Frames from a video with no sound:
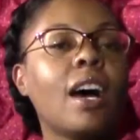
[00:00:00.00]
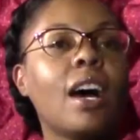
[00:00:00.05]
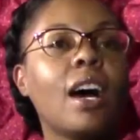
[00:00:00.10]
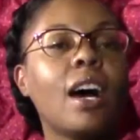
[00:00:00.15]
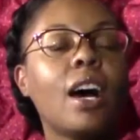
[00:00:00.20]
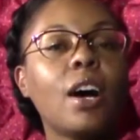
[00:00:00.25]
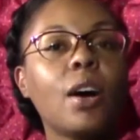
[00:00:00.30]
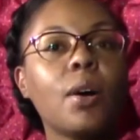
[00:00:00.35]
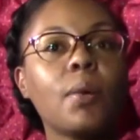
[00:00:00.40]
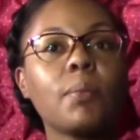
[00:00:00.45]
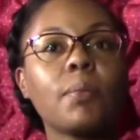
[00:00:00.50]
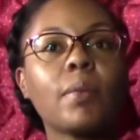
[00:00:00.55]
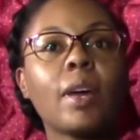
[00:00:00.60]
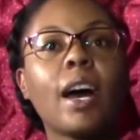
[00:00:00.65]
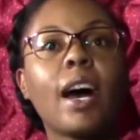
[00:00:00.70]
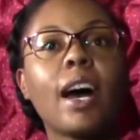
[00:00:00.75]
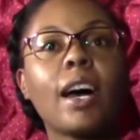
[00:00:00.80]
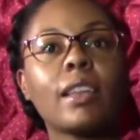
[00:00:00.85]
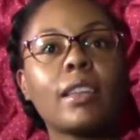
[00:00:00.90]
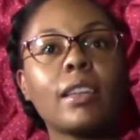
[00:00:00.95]

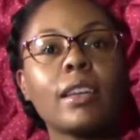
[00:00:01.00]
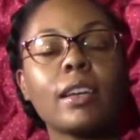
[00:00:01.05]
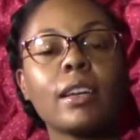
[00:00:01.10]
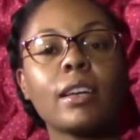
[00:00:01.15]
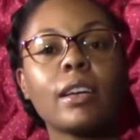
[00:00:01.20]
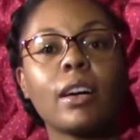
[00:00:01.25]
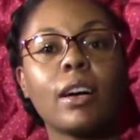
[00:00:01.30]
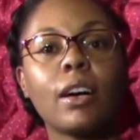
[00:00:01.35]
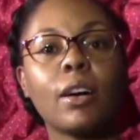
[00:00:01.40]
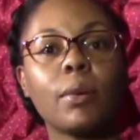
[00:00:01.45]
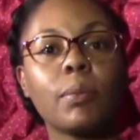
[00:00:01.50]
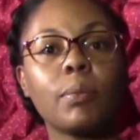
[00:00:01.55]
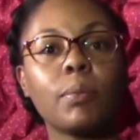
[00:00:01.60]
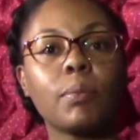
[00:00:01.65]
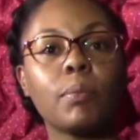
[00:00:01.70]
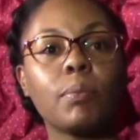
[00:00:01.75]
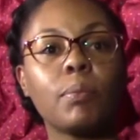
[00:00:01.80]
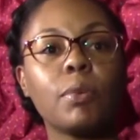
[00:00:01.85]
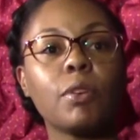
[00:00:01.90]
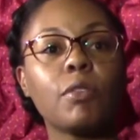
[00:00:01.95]
I think
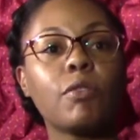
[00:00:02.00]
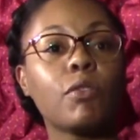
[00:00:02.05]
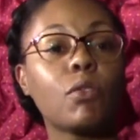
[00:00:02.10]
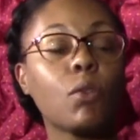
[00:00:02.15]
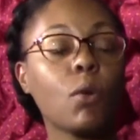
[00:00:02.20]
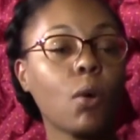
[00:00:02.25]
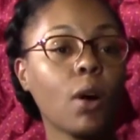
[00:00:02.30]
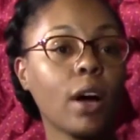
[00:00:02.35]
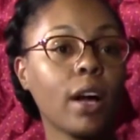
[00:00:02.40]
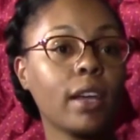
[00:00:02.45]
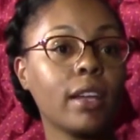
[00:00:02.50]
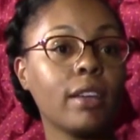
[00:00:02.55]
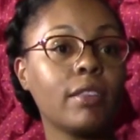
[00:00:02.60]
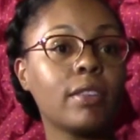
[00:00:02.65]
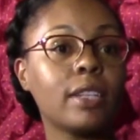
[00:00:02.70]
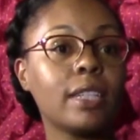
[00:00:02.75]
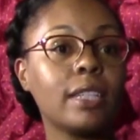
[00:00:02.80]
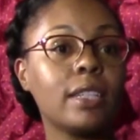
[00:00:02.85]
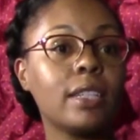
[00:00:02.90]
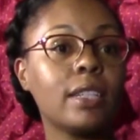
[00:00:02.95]
before I
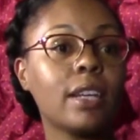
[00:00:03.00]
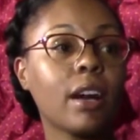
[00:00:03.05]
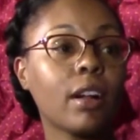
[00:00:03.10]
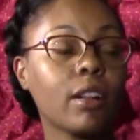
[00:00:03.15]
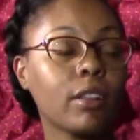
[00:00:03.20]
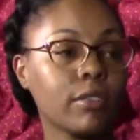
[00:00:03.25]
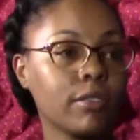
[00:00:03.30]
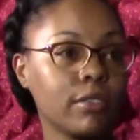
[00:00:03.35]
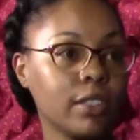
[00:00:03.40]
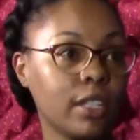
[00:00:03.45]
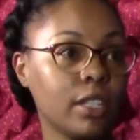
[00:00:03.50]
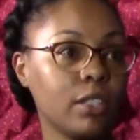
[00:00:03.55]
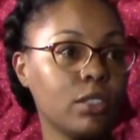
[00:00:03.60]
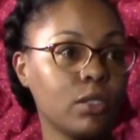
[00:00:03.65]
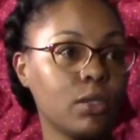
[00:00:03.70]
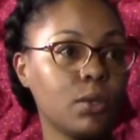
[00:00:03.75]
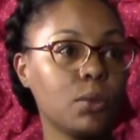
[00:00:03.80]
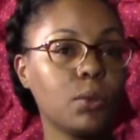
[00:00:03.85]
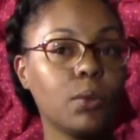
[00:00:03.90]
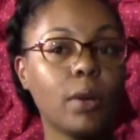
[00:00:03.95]
even delve
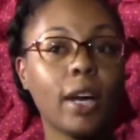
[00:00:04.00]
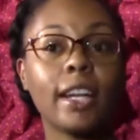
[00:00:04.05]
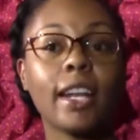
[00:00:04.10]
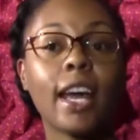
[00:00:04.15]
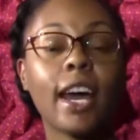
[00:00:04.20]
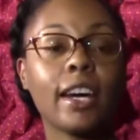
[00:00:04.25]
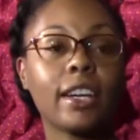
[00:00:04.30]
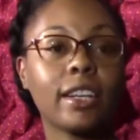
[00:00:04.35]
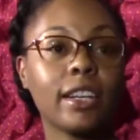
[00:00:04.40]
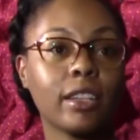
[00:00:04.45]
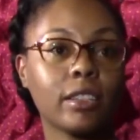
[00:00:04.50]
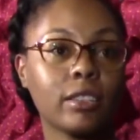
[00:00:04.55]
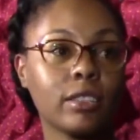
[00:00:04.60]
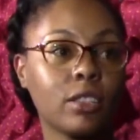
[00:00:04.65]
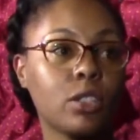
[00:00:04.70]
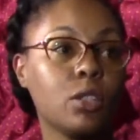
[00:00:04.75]
into an adult